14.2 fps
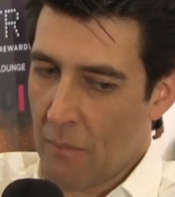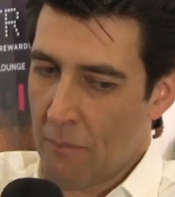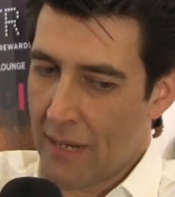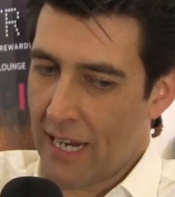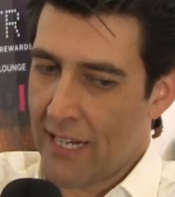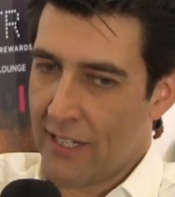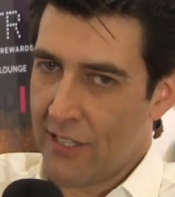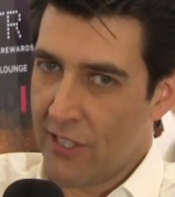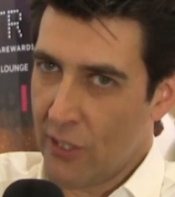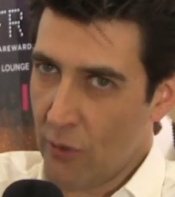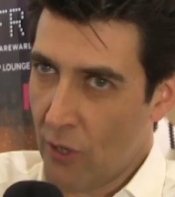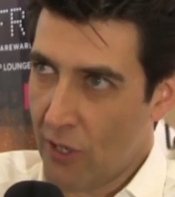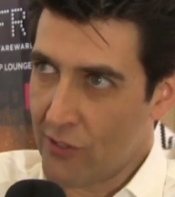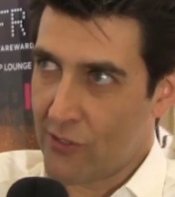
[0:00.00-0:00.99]
but I
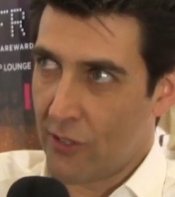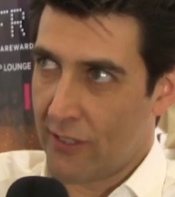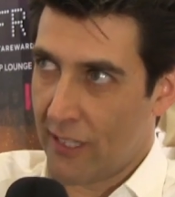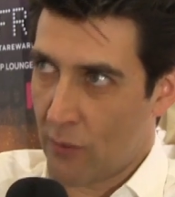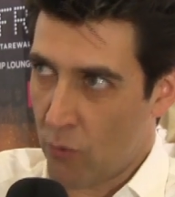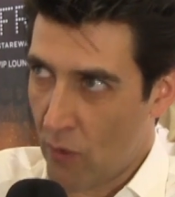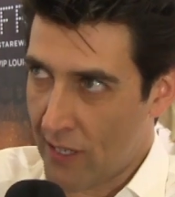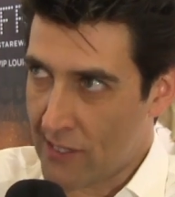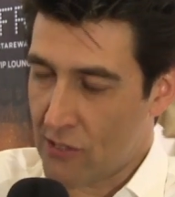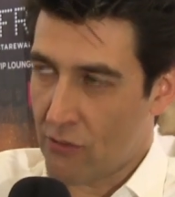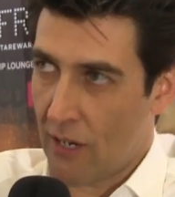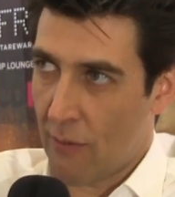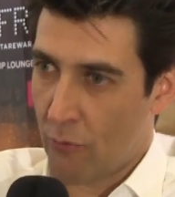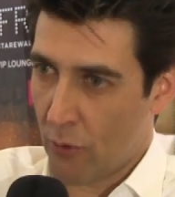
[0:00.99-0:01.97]
knew also that once
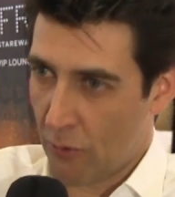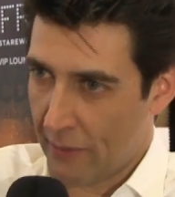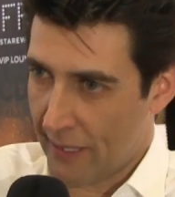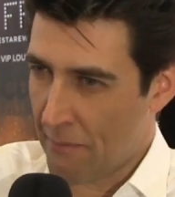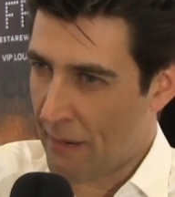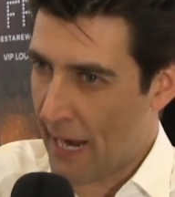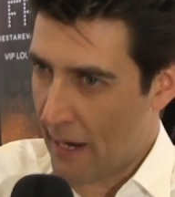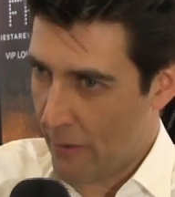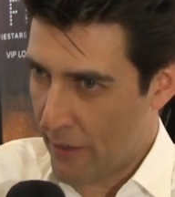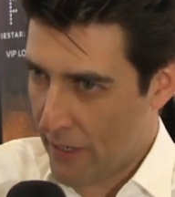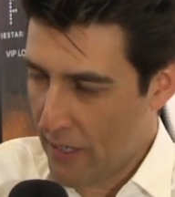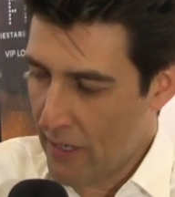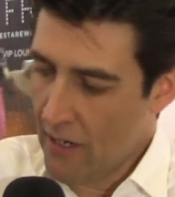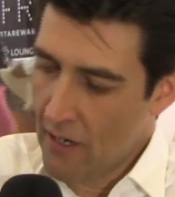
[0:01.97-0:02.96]
Trump will be in
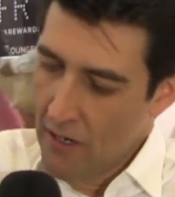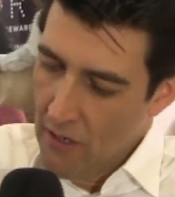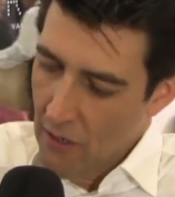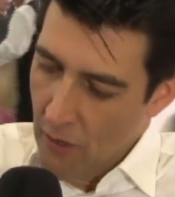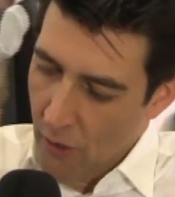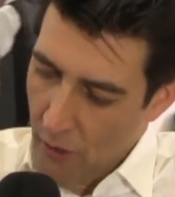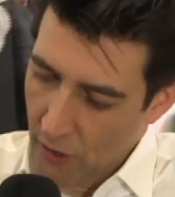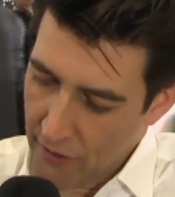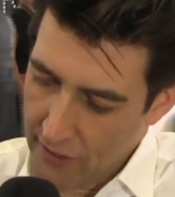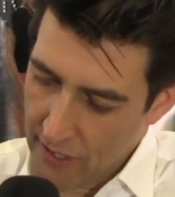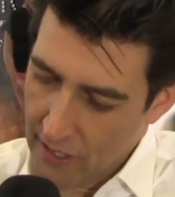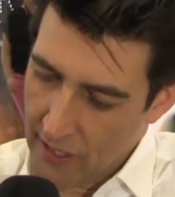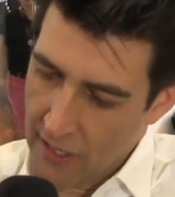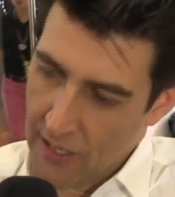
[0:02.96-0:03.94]
power, all
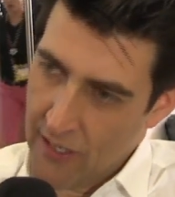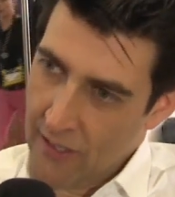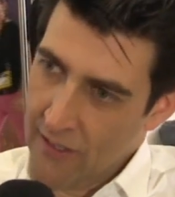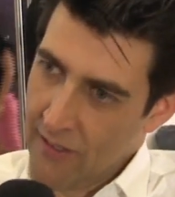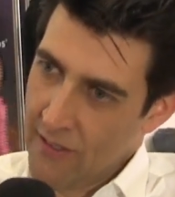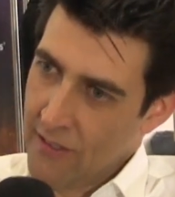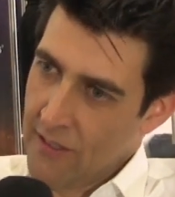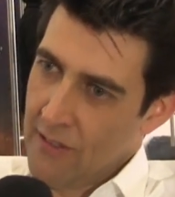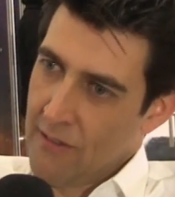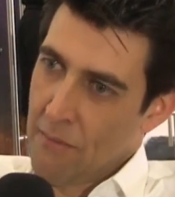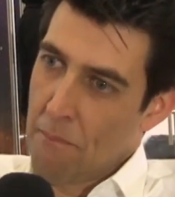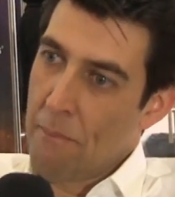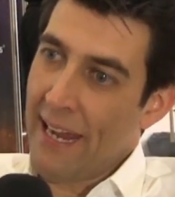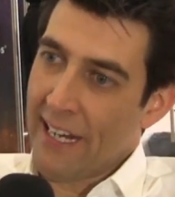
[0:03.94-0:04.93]
the
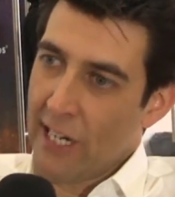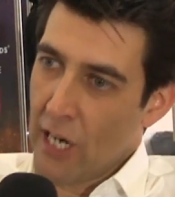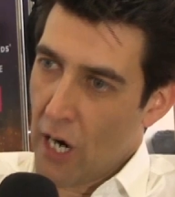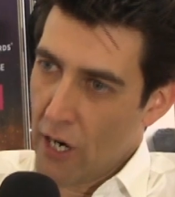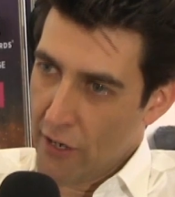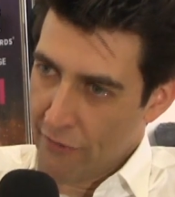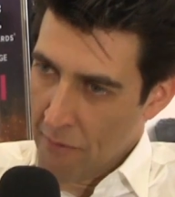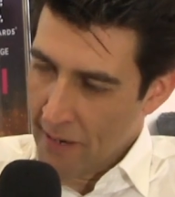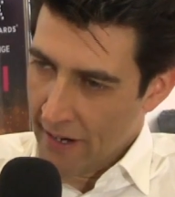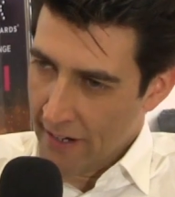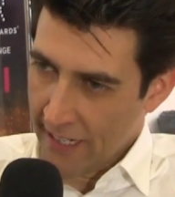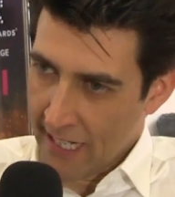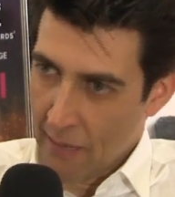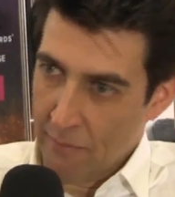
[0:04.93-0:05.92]
backyard of
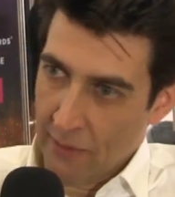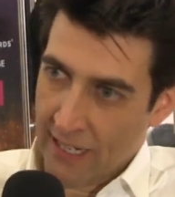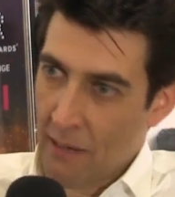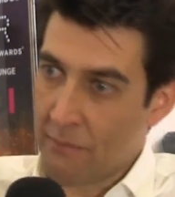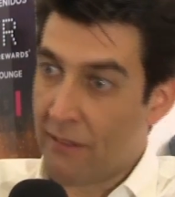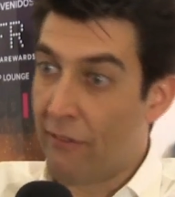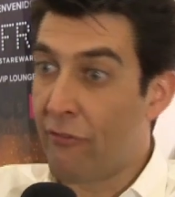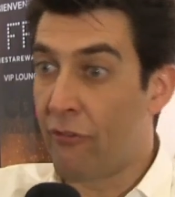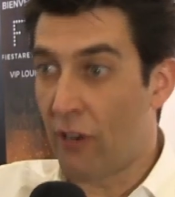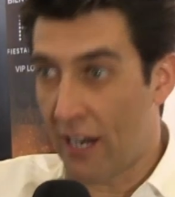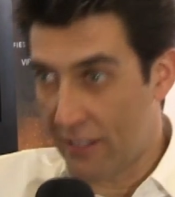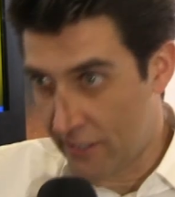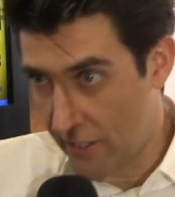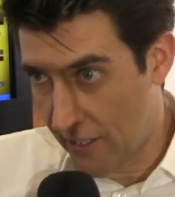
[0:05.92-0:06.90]
America become the
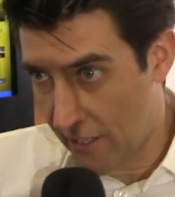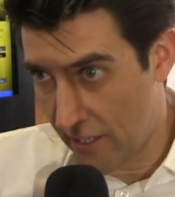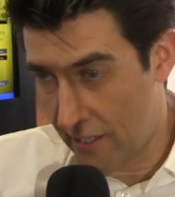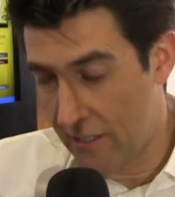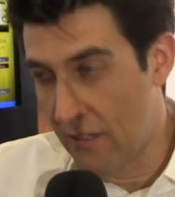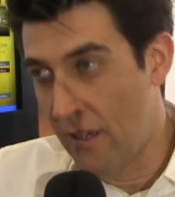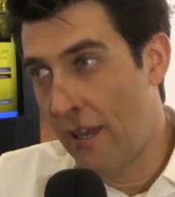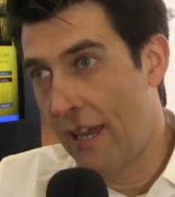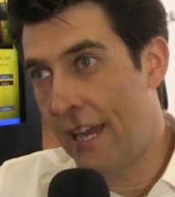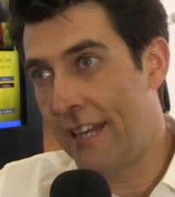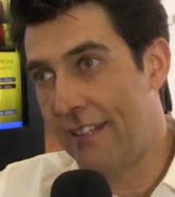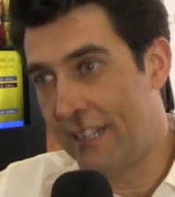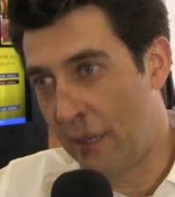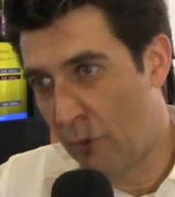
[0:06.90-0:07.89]
front yard,
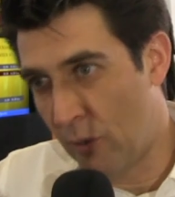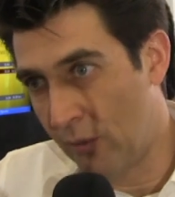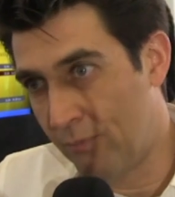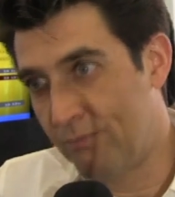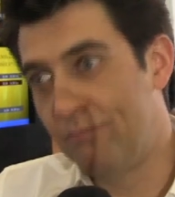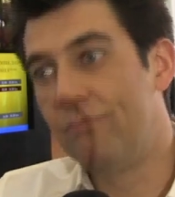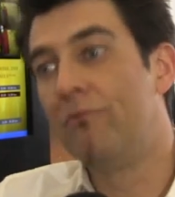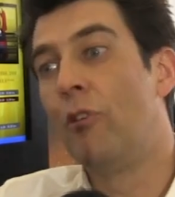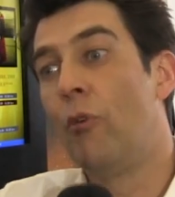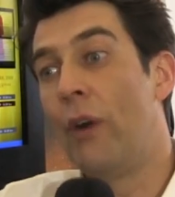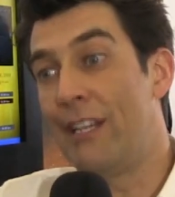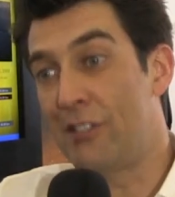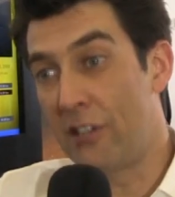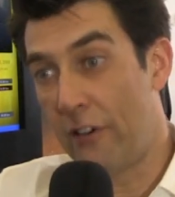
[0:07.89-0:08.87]
and they will
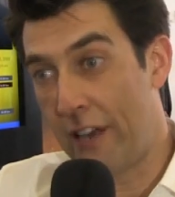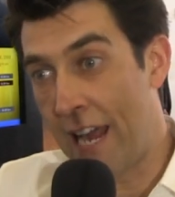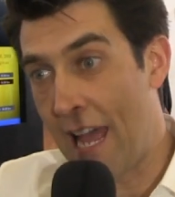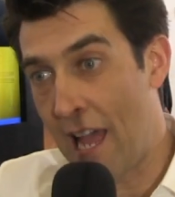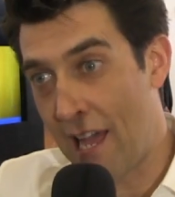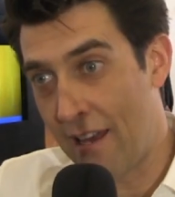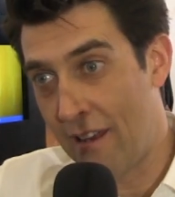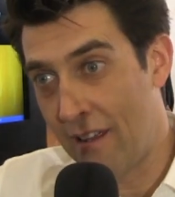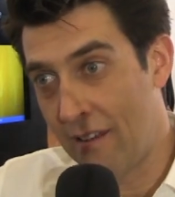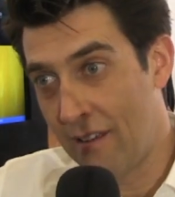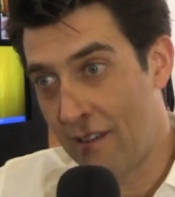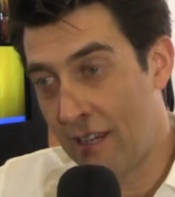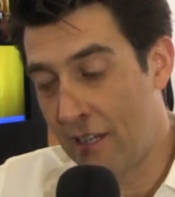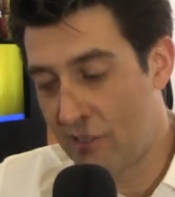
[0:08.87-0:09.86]
raise their head
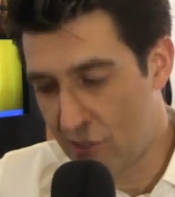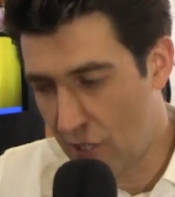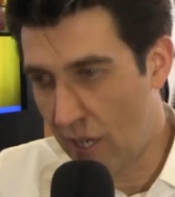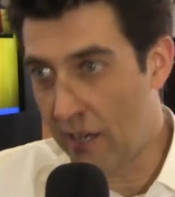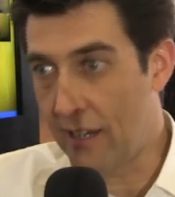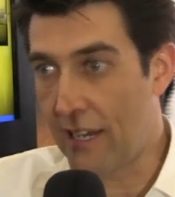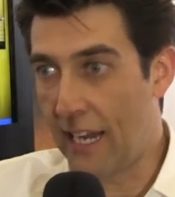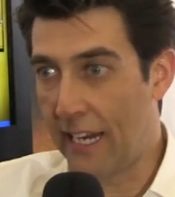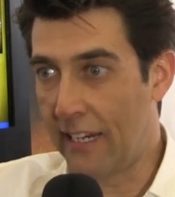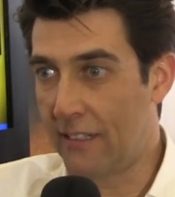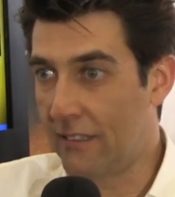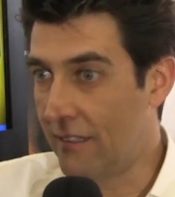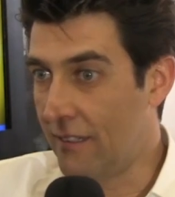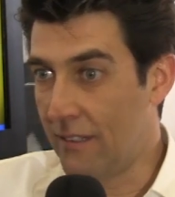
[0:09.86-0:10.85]
and start
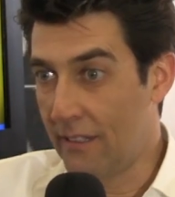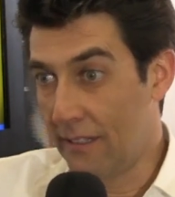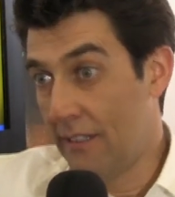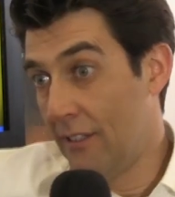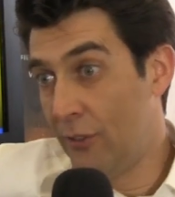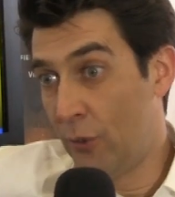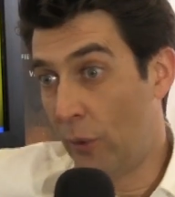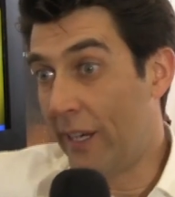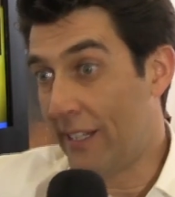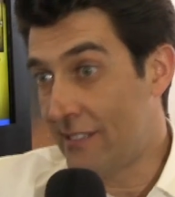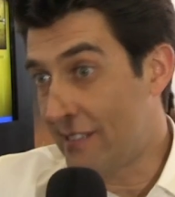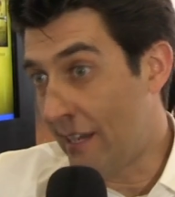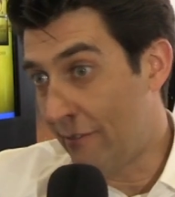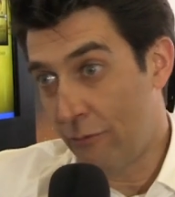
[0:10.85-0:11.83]
like doing
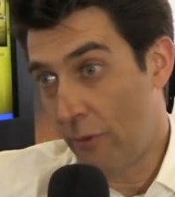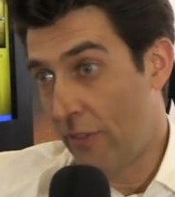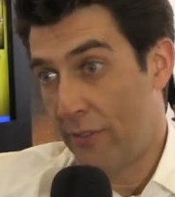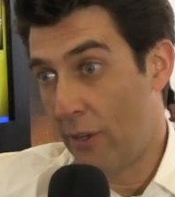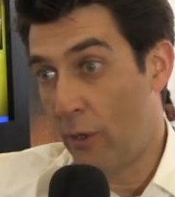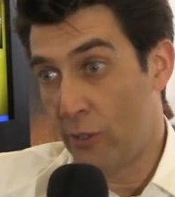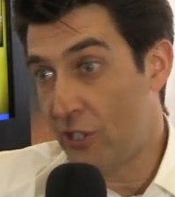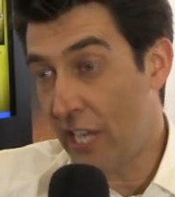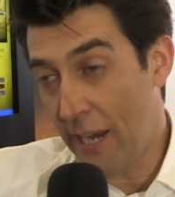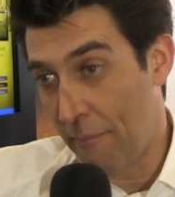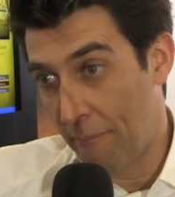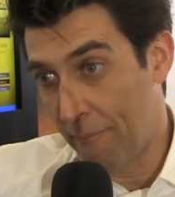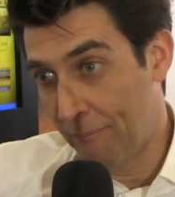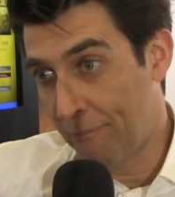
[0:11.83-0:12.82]
stuff with no
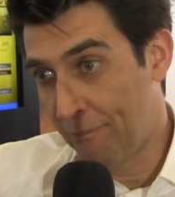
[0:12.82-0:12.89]
shame.